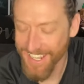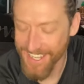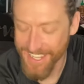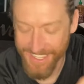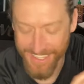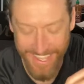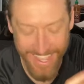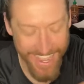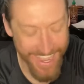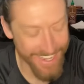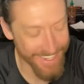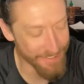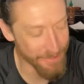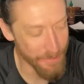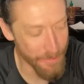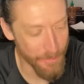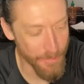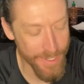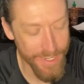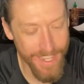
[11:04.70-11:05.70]
that
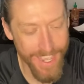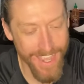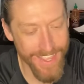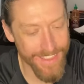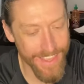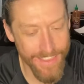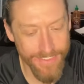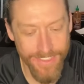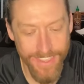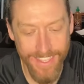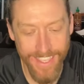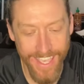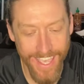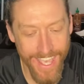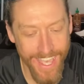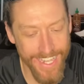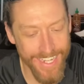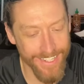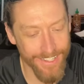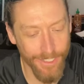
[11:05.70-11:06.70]

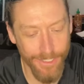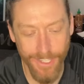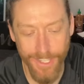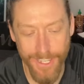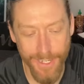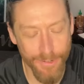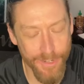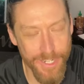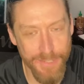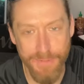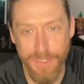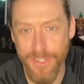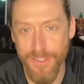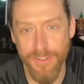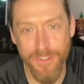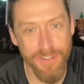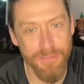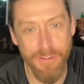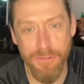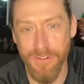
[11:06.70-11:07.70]
it looked like a Christmas
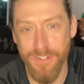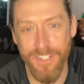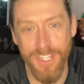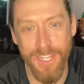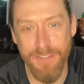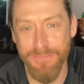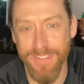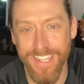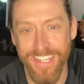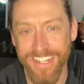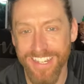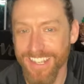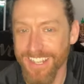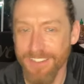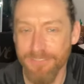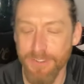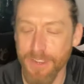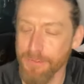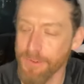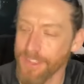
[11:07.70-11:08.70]
tree, and we were done, man.
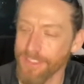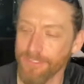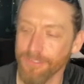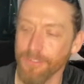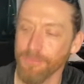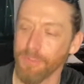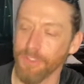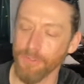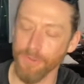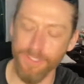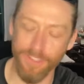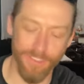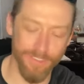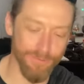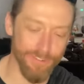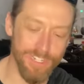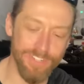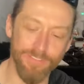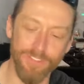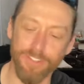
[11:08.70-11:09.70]
We went through, between the
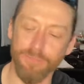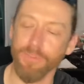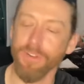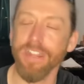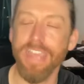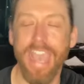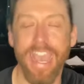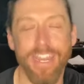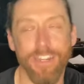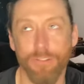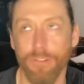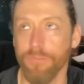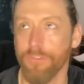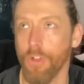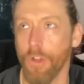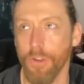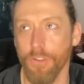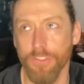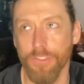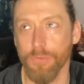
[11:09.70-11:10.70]
3 of us, we had to have
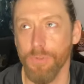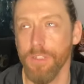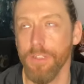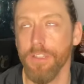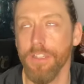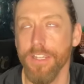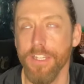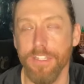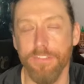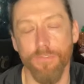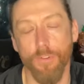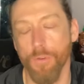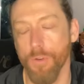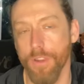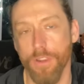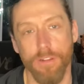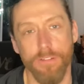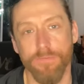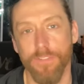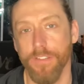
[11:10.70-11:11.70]
gone through at least
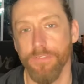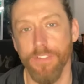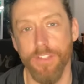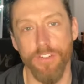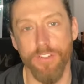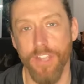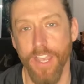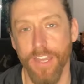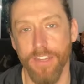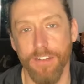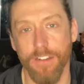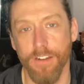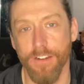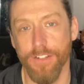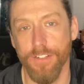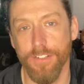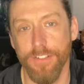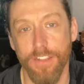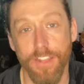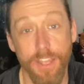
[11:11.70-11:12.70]
40 or 50 shad
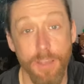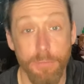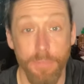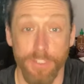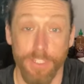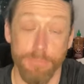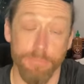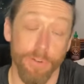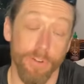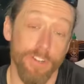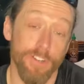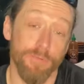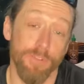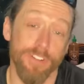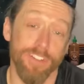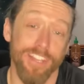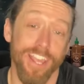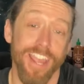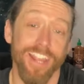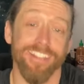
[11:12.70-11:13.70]
darts. But the perch were
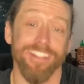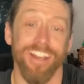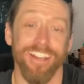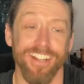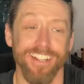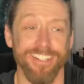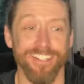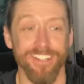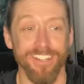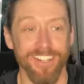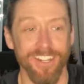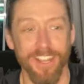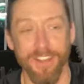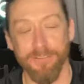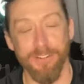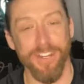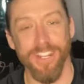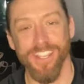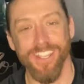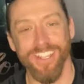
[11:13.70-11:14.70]
stacked on it, so you know,
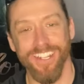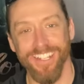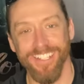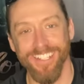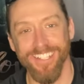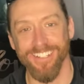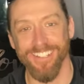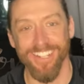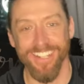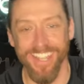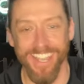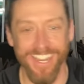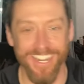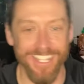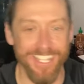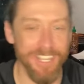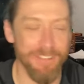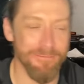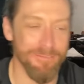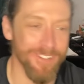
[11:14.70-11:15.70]
what are you going to do? You got to
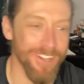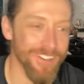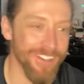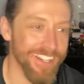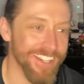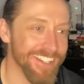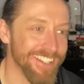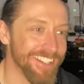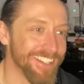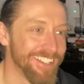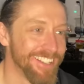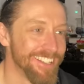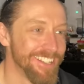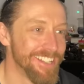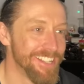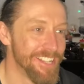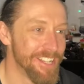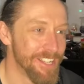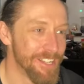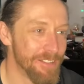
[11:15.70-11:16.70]
keep throwing.
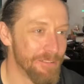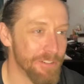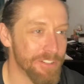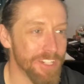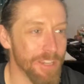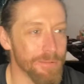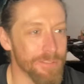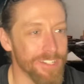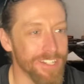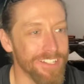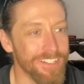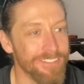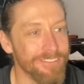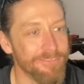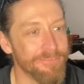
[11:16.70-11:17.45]
What's up, son?